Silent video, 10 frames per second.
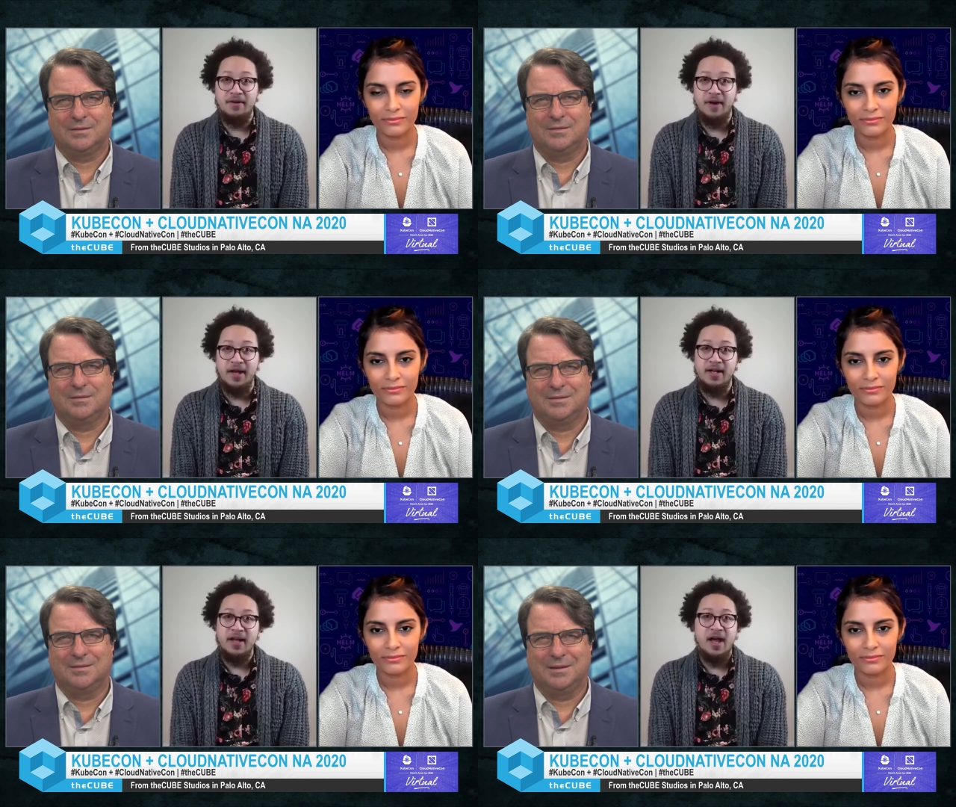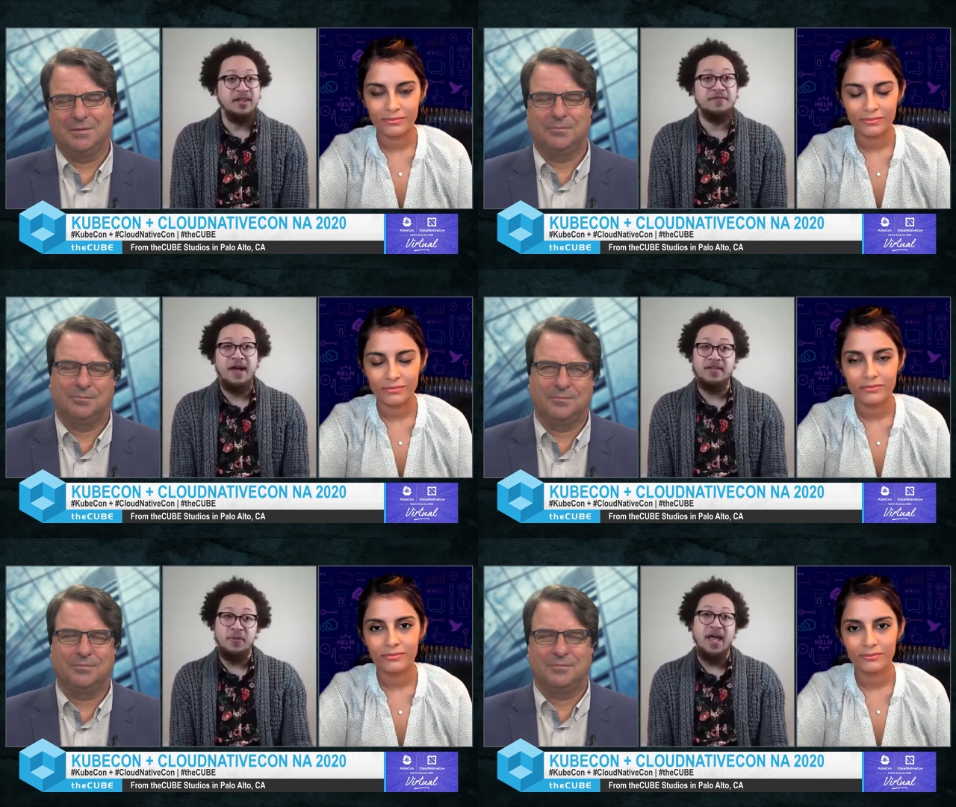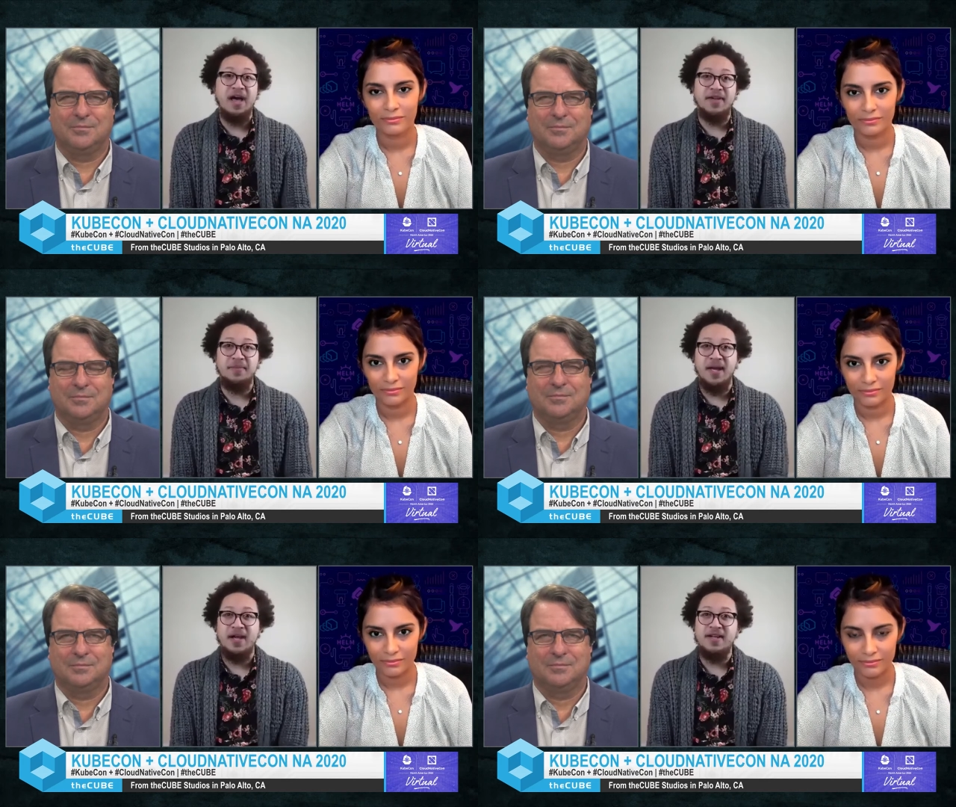Speaker 1: right, and the fact that we have A P
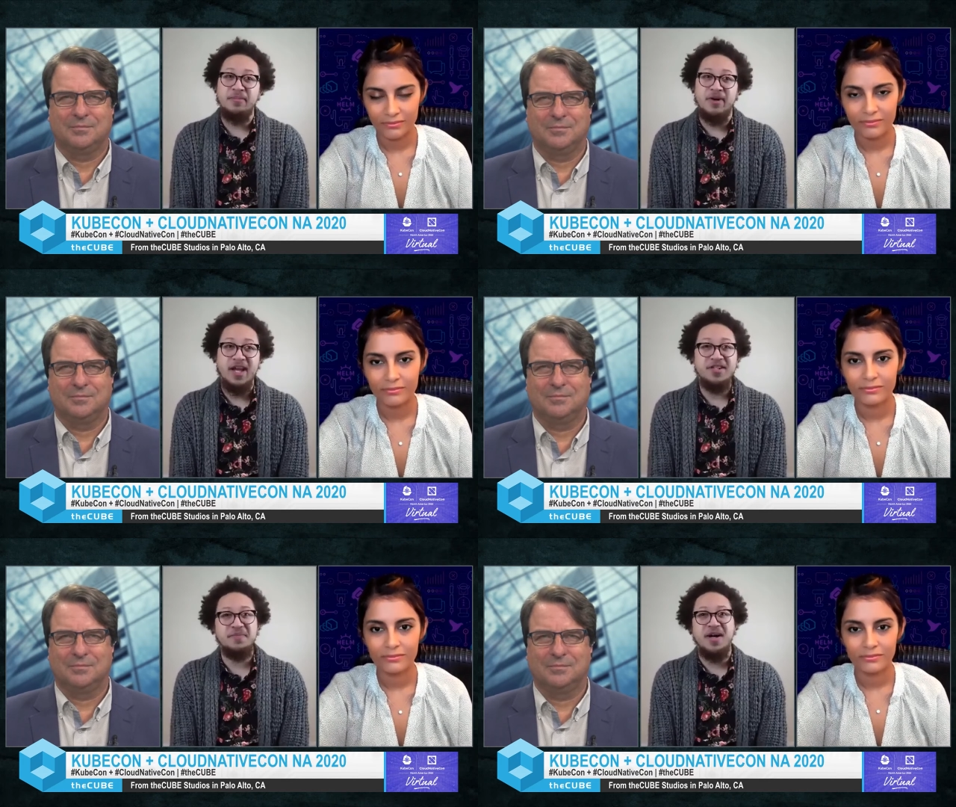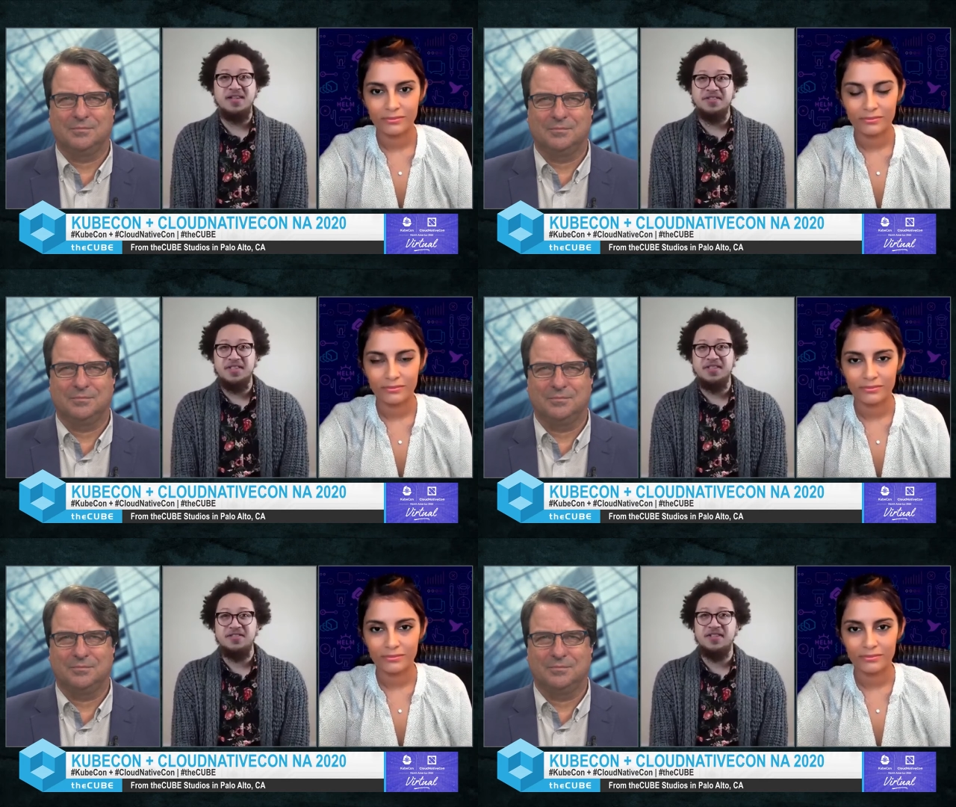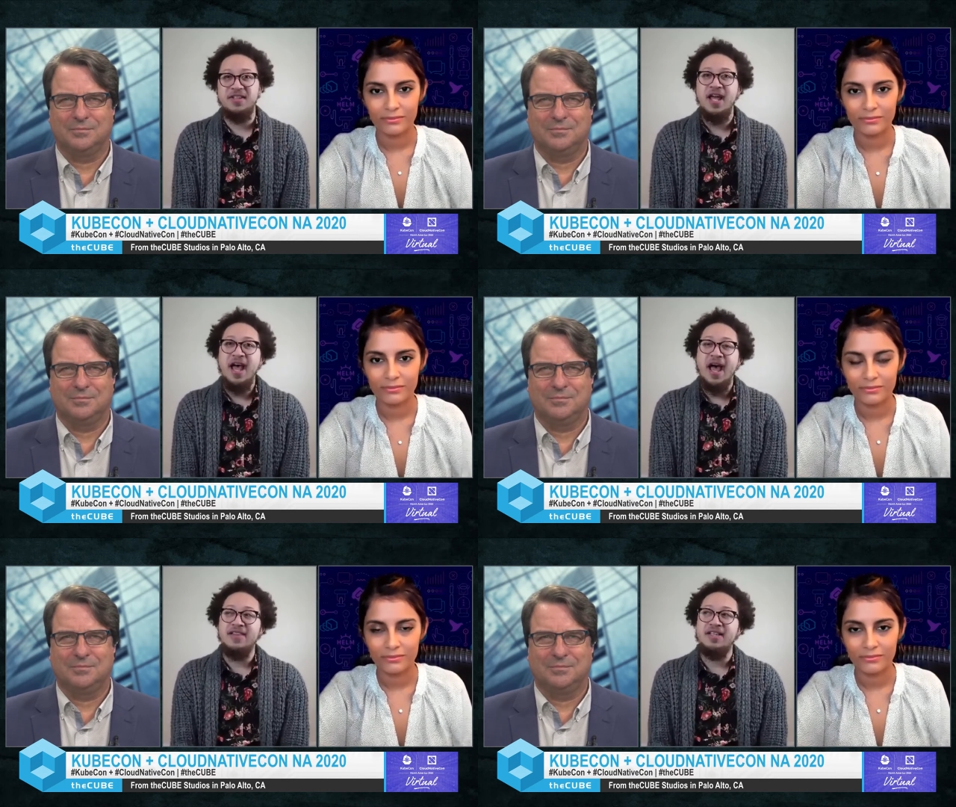I deprecation policies, and
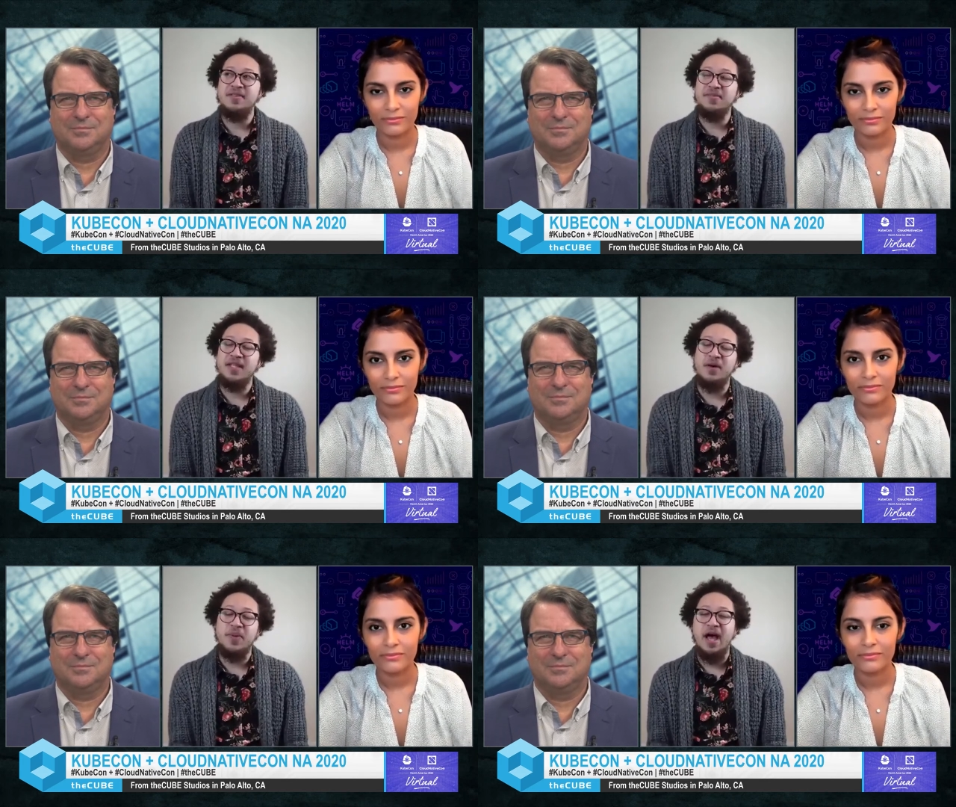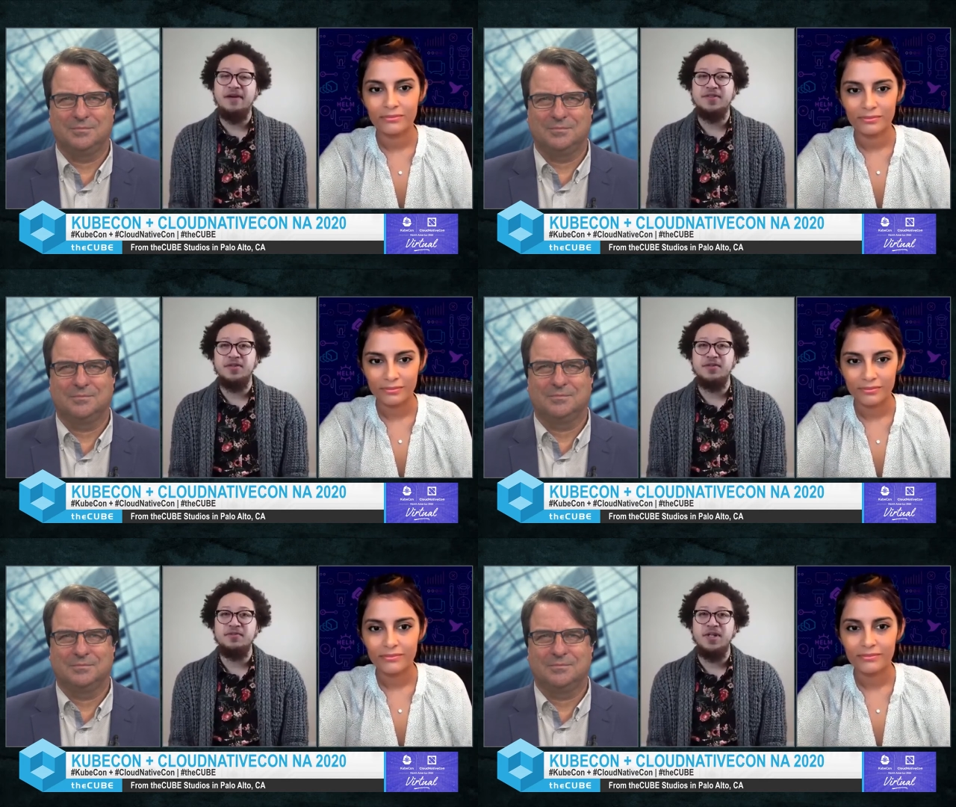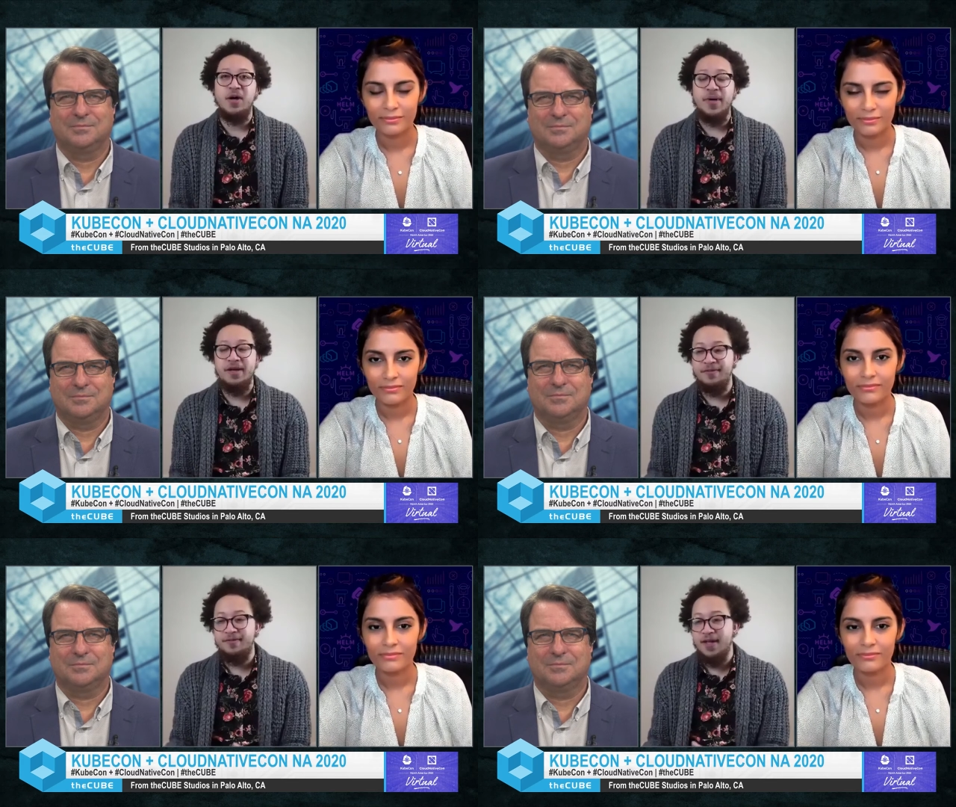and that's something that we have to, you know if
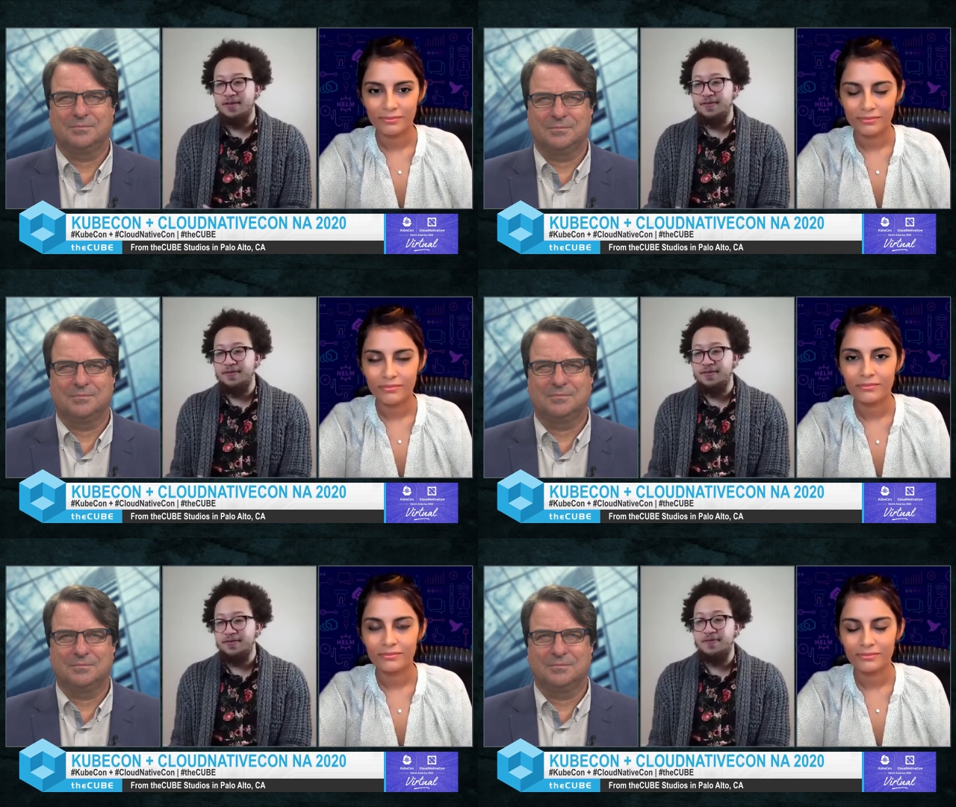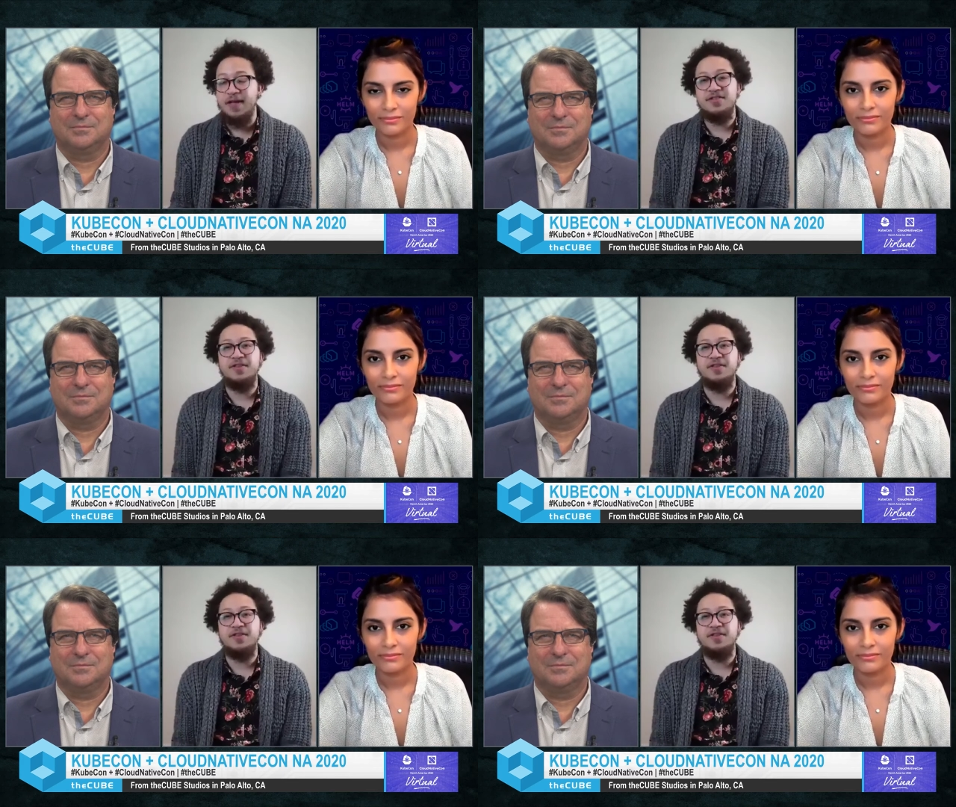if offensive